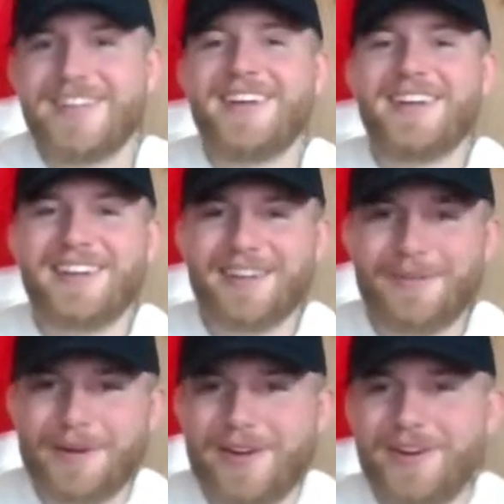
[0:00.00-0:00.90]
Yeah,
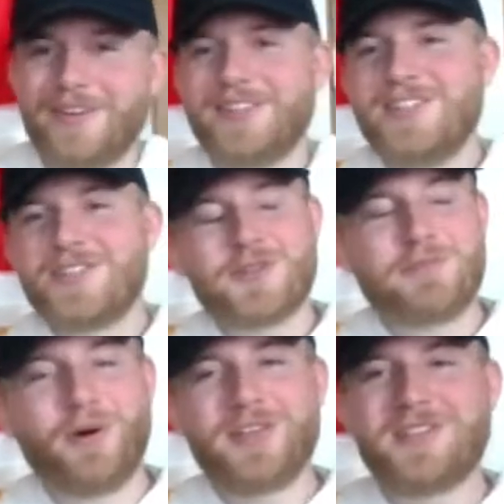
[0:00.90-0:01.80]
bro. He's
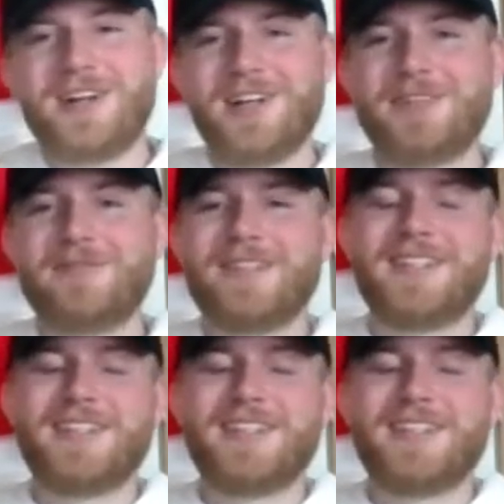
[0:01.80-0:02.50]
just boysing up.